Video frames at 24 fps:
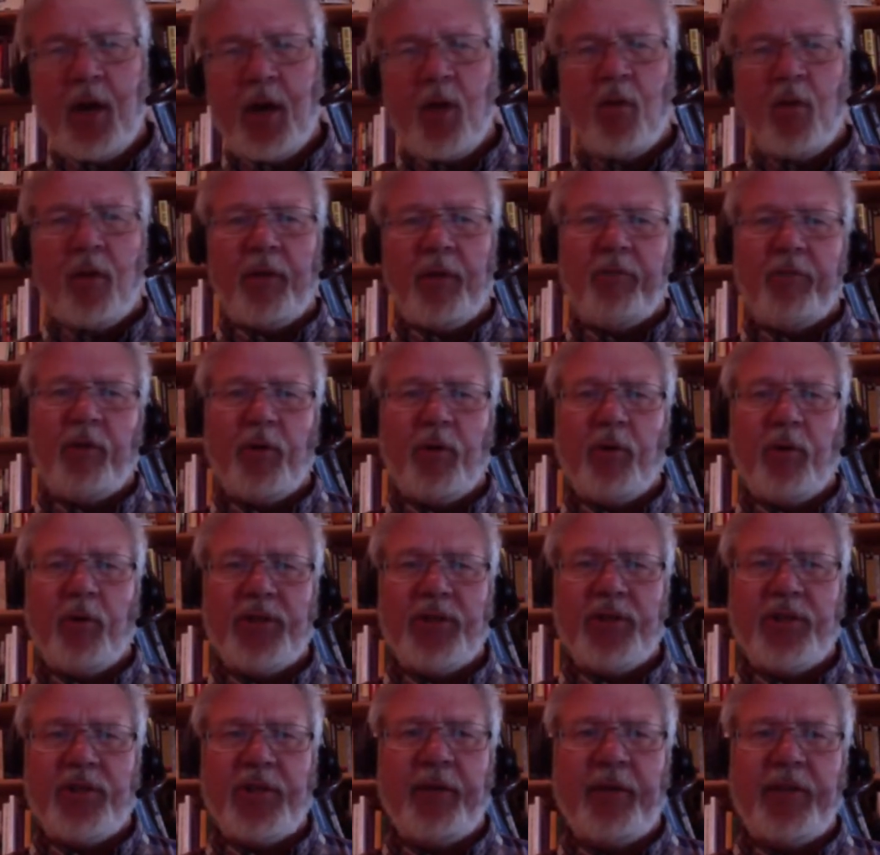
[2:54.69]
Well, of course,
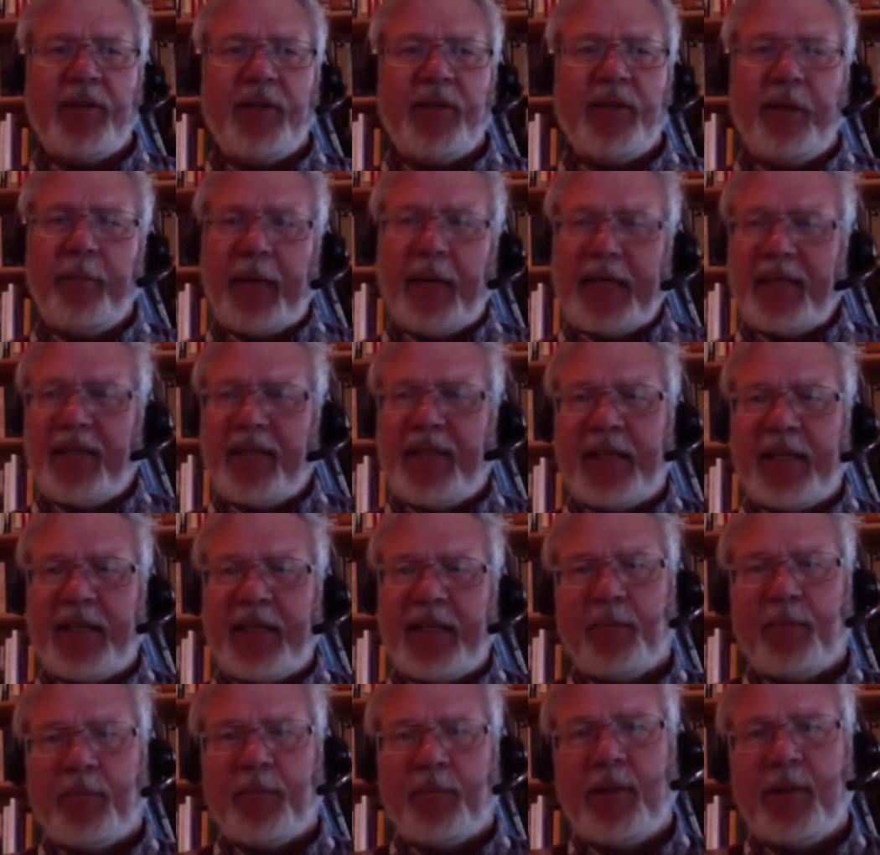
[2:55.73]
it was
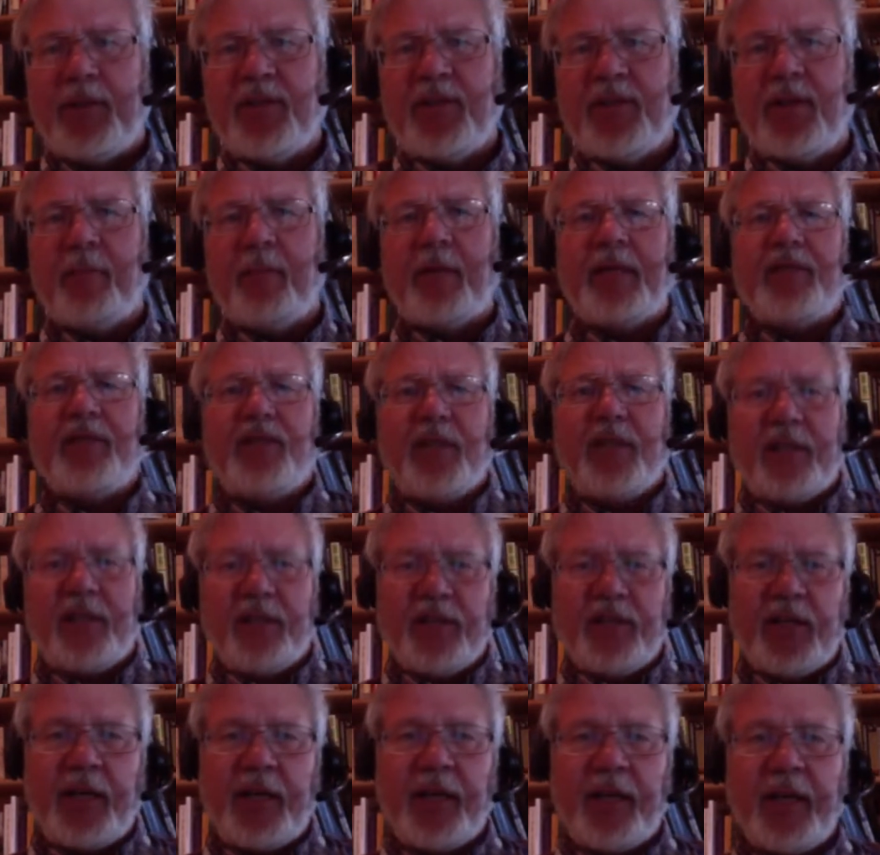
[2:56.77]
MI6, Britain's
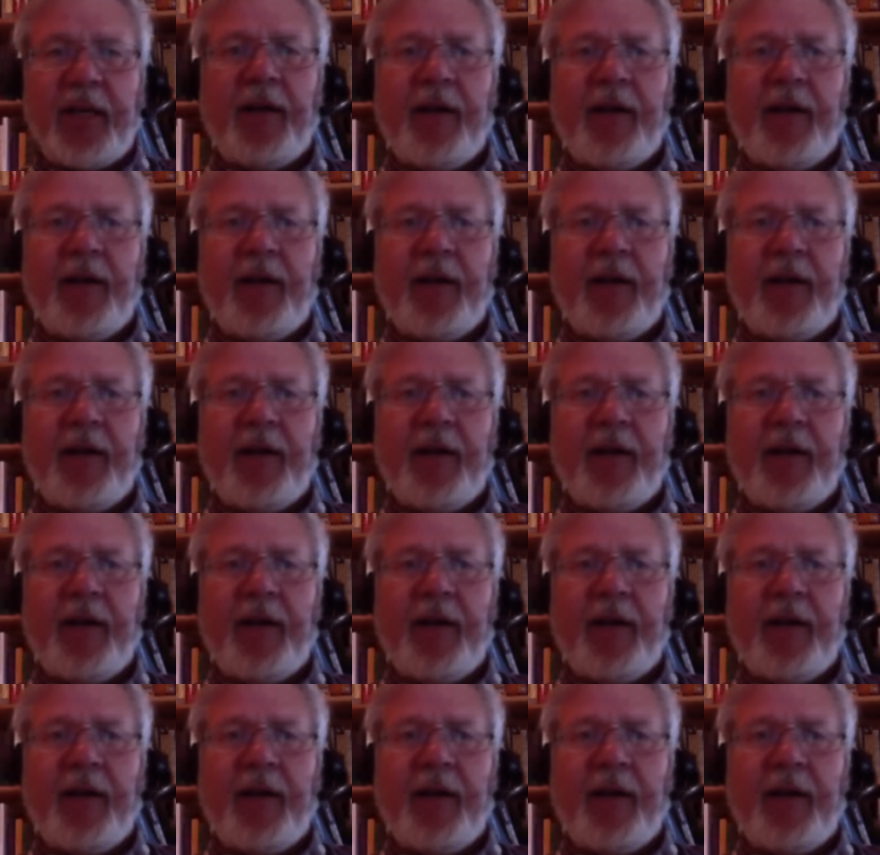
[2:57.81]
MI6, that,